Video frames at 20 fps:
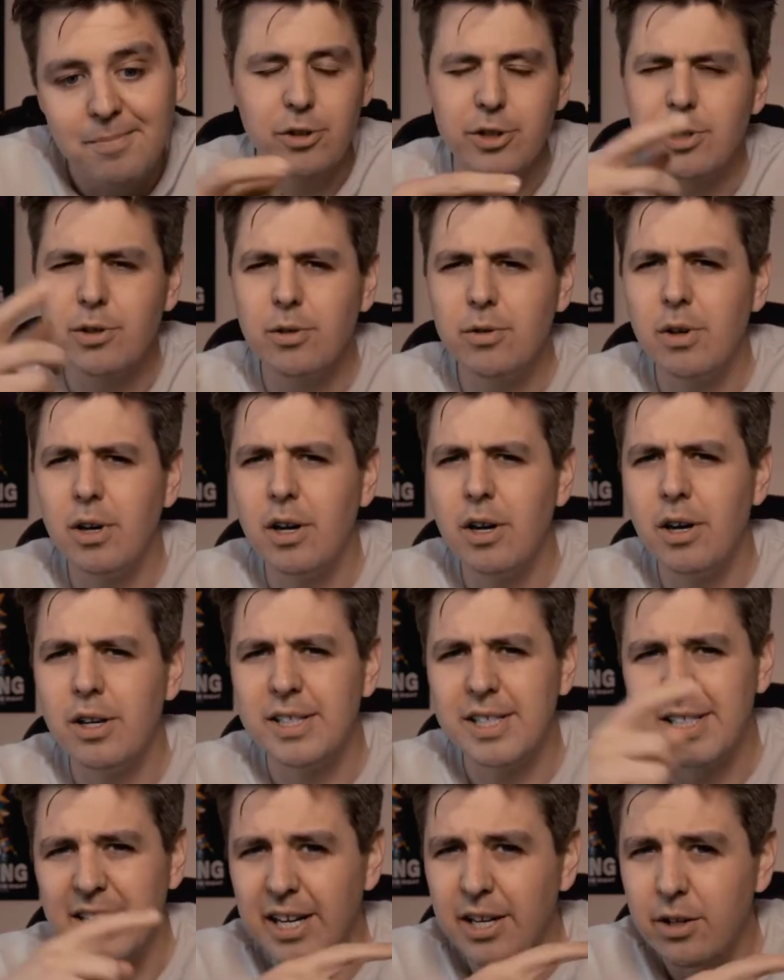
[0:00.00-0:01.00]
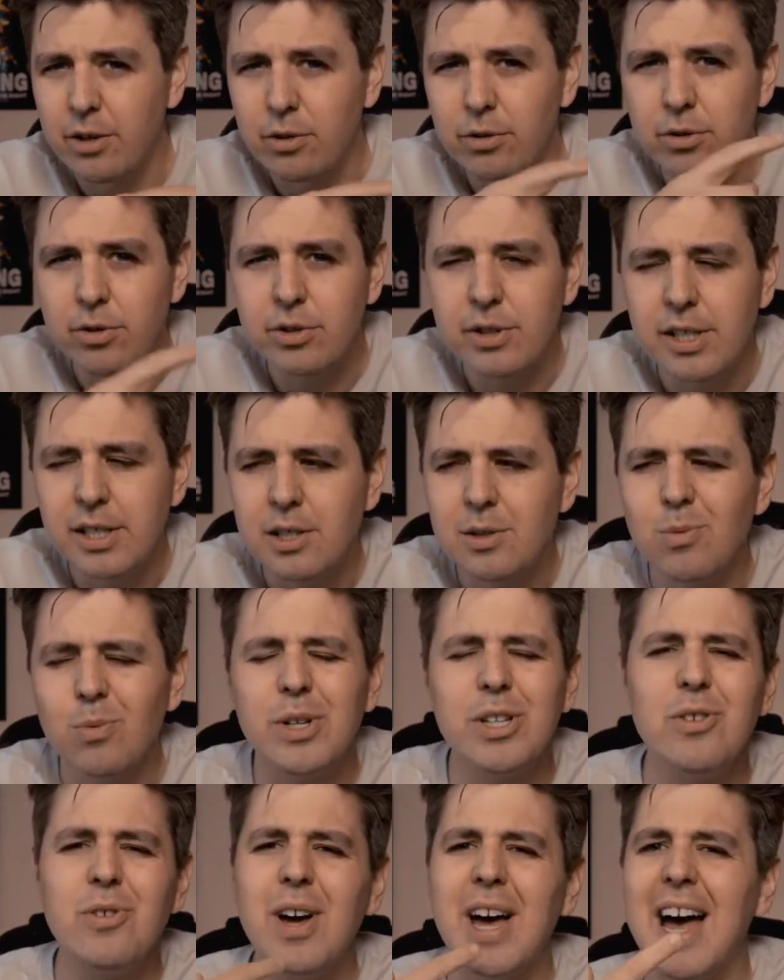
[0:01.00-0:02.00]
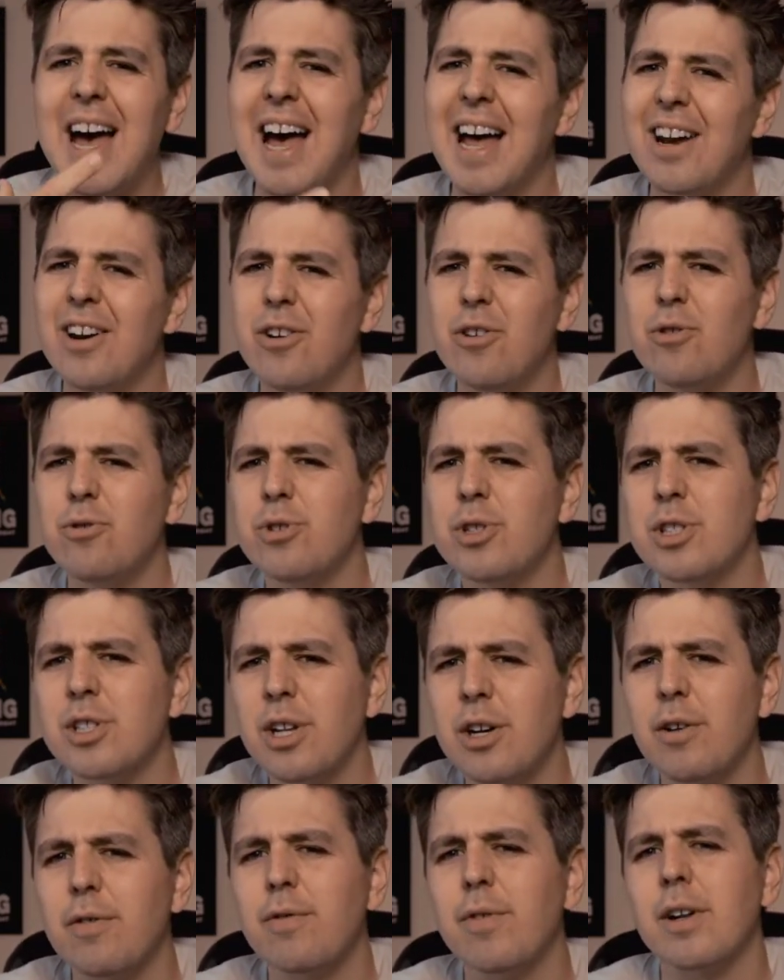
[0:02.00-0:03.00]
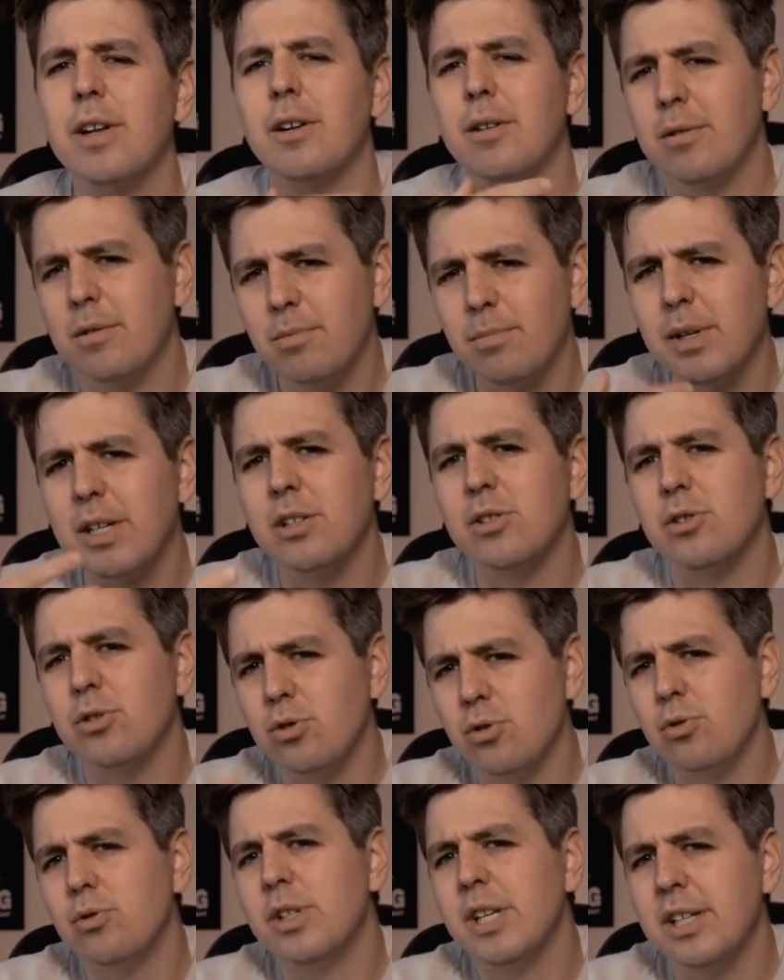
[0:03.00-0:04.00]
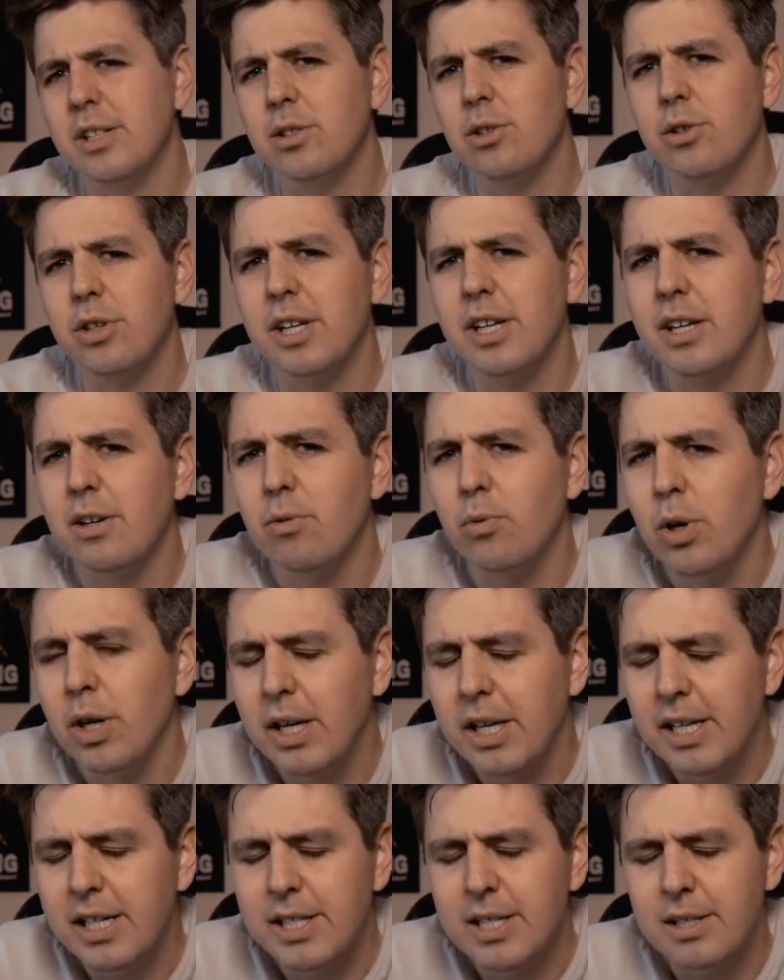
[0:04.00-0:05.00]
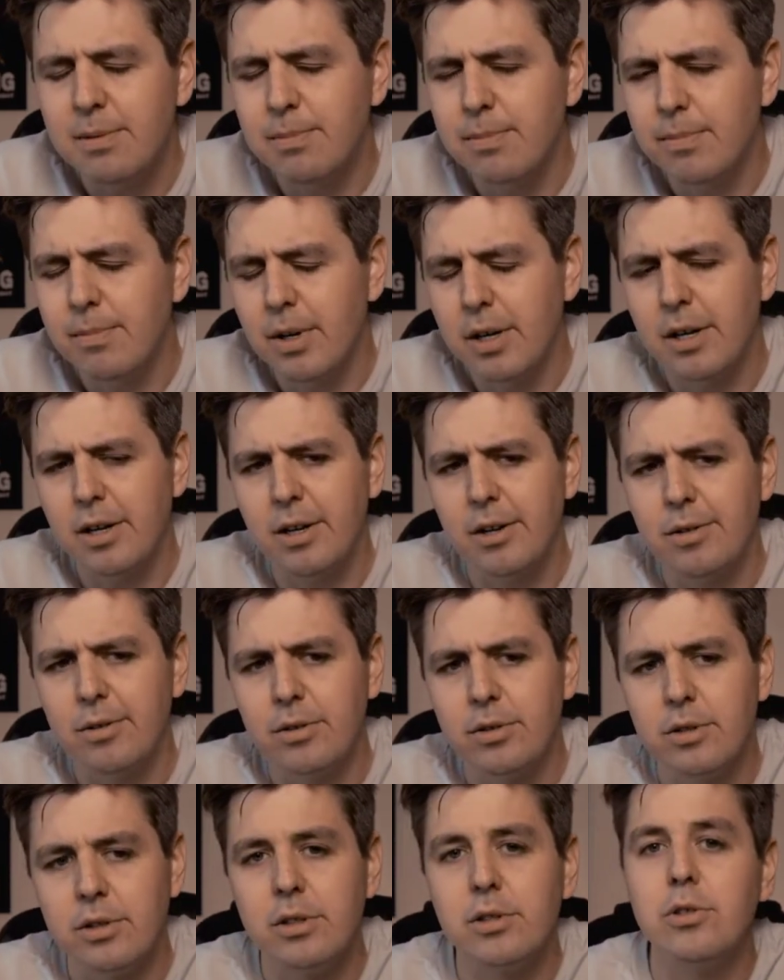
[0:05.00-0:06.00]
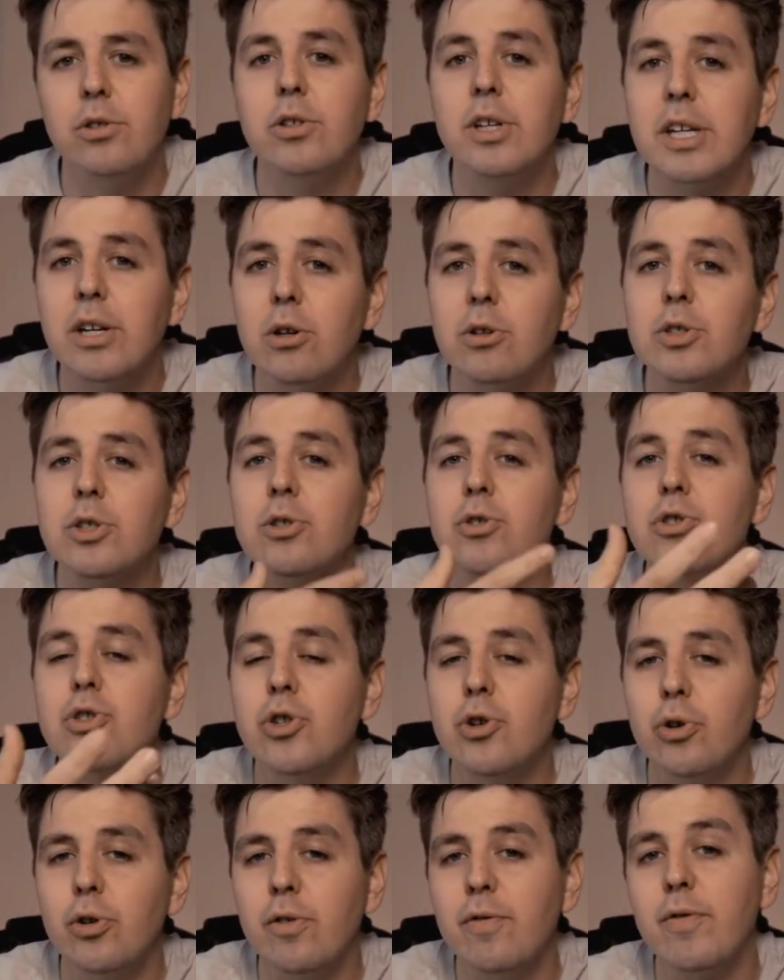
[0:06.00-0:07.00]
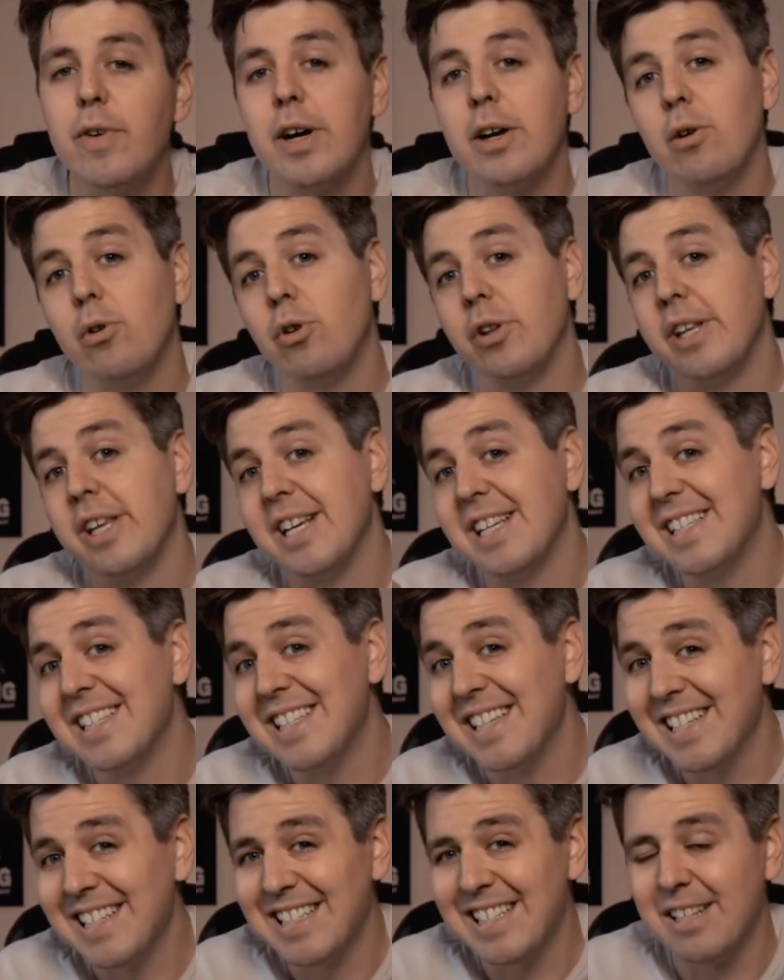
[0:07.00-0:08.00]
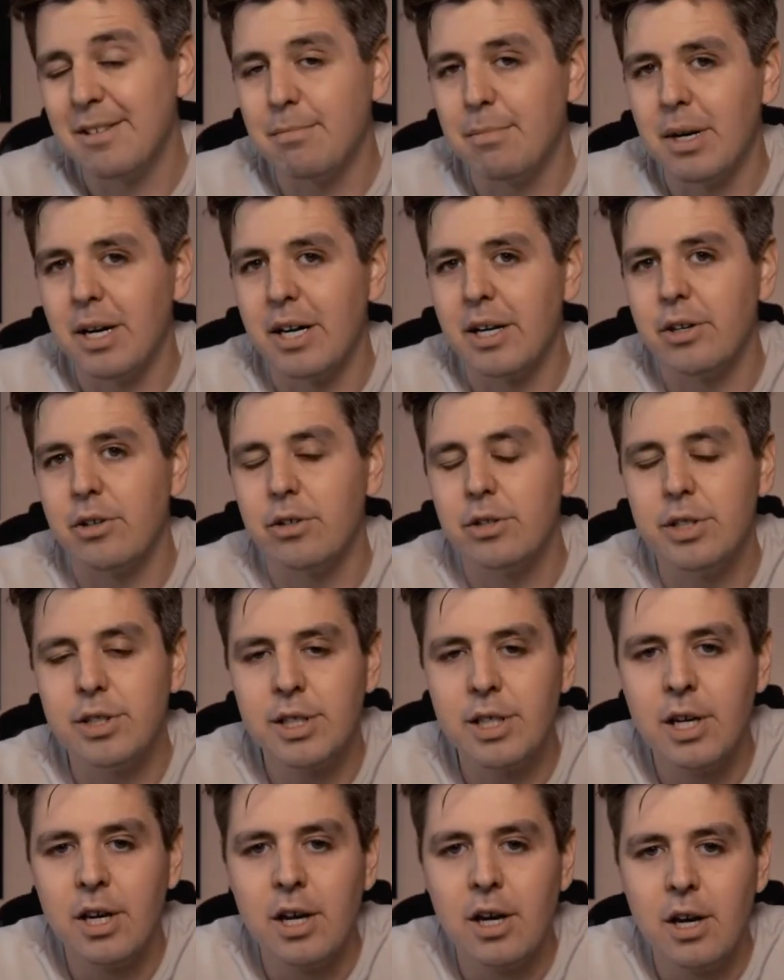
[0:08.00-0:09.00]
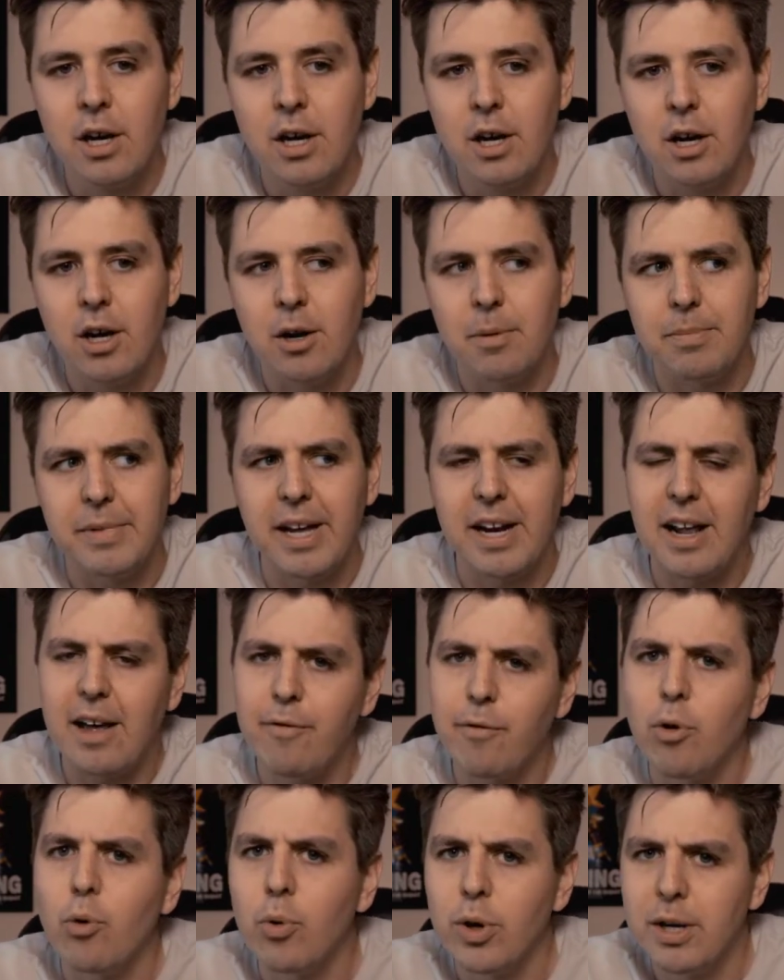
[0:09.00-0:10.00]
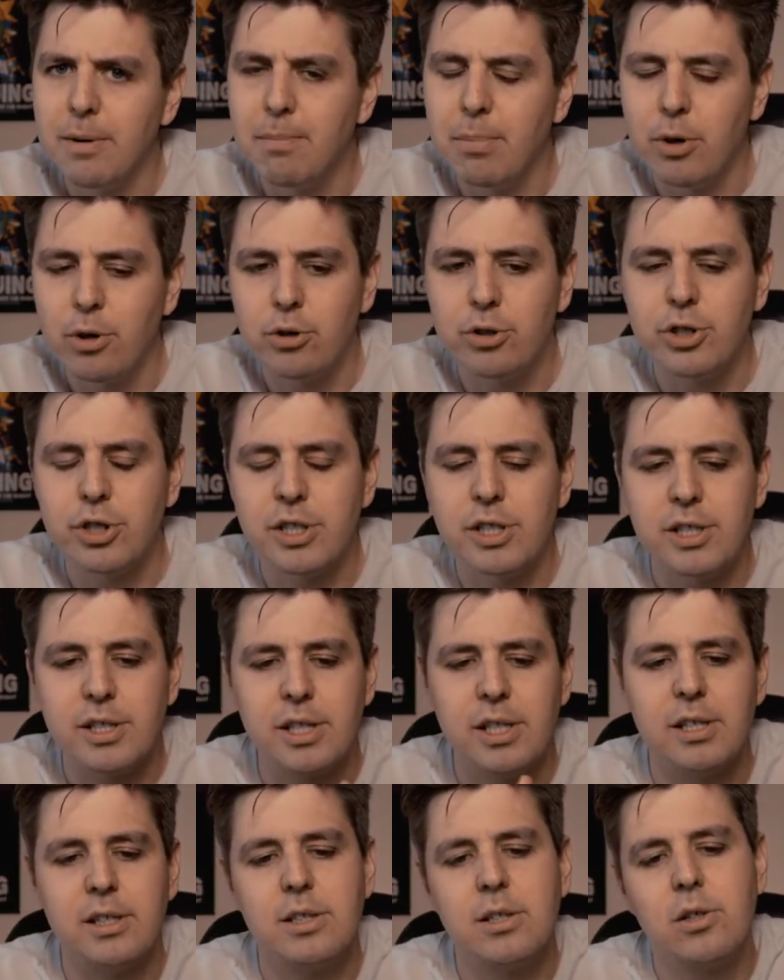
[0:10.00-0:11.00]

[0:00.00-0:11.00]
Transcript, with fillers: Also, uh, side note to this, when you add new stuff, like because new things are getting released, uh, you can also notify all the existing buyers um, that have already purchased it.